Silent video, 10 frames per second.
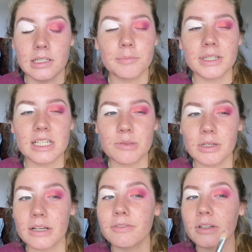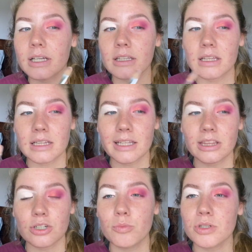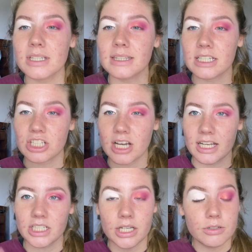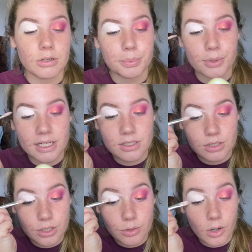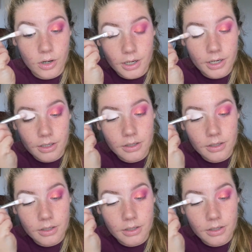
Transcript: But this one I feel like the almost like the eyeshadows are pressed too hard.